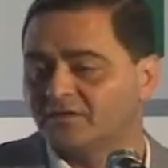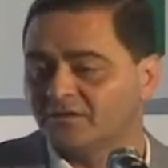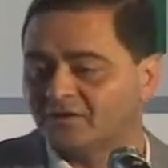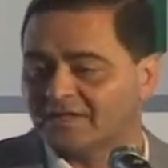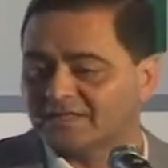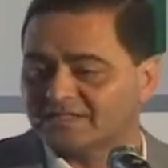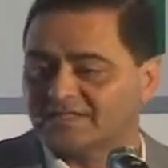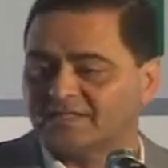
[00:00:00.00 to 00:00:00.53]

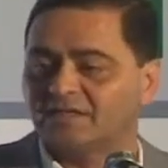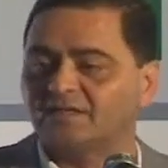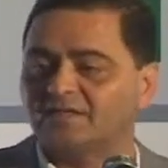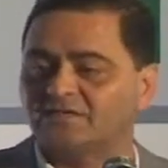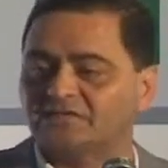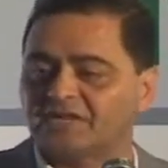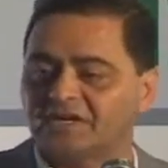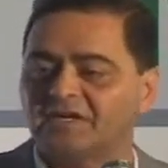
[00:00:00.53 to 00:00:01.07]
you are still
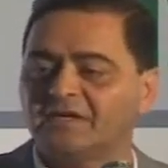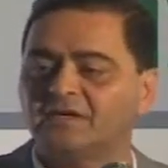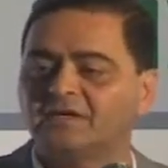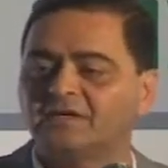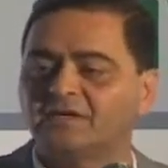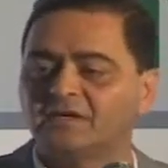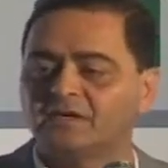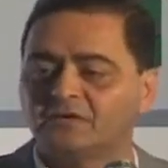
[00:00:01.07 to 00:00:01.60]

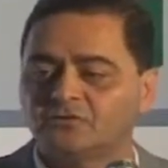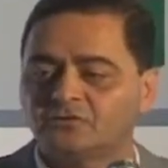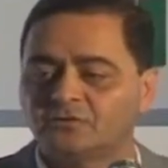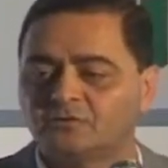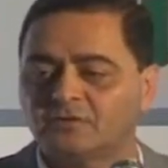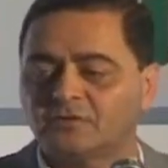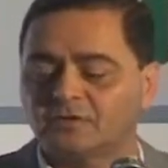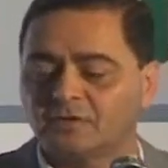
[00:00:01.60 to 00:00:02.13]
trying
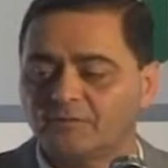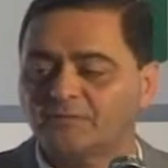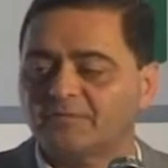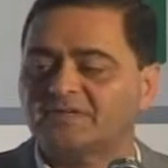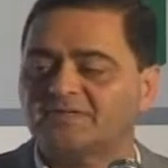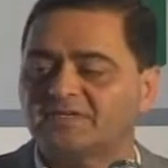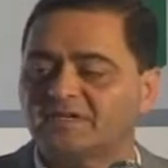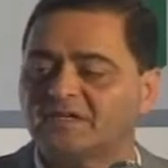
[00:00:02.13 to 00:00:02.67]
to
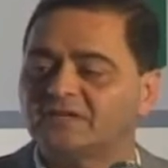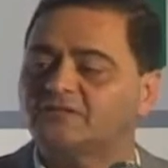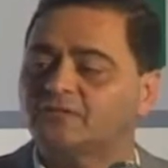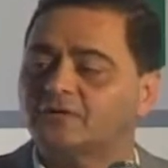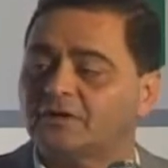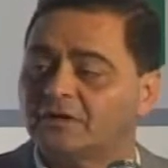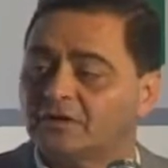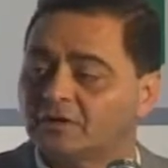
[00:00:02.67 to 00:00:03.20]
compensate
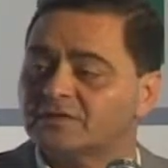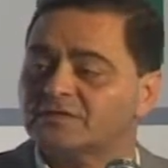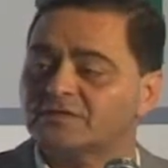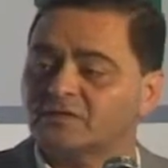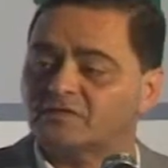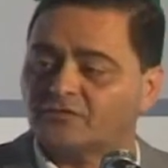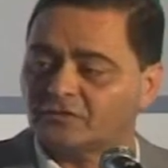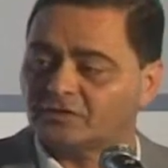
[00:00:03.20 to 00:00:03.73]
for a
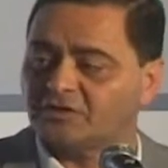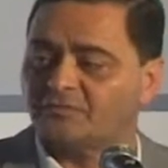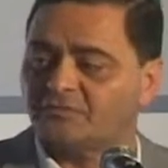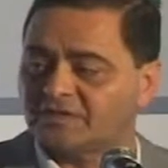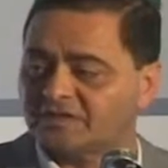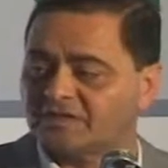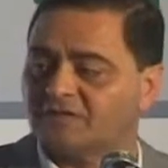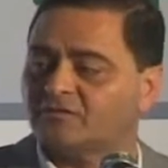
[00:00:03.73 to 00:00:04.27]
loss of
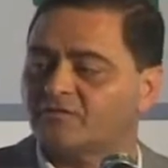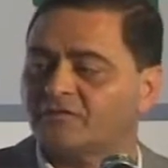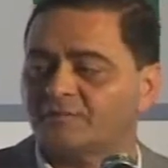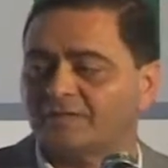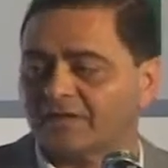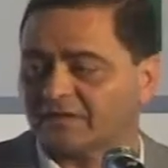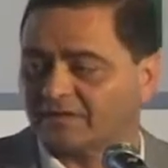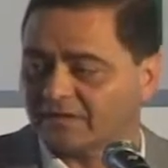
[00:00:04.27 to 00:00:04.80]
40% of the
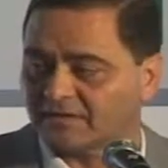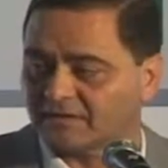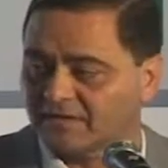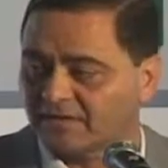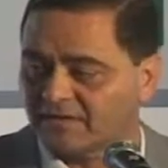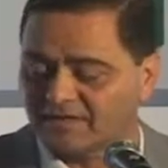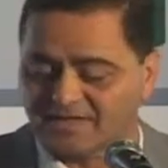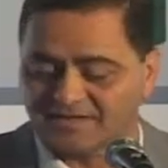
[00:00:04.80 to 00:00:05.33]
market
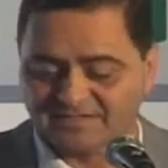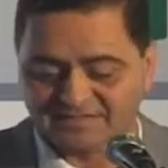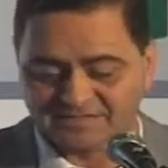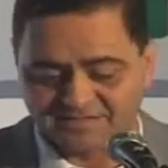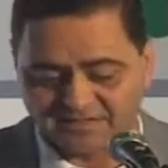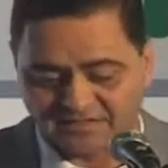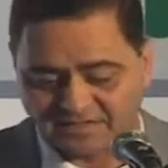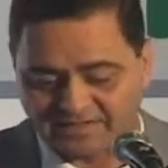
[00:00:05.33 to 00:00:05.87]
that is
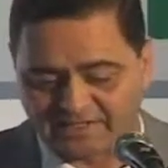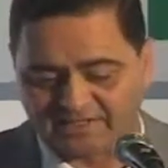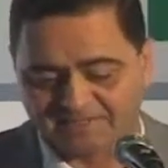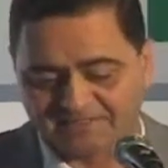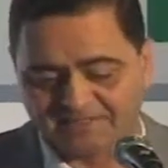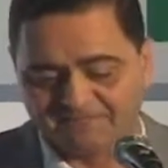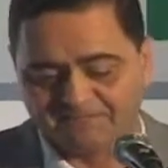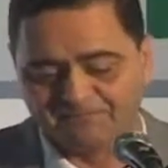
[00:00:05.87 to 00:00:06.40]
there in
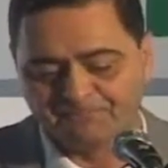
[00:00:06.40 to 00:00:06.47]
Gaza.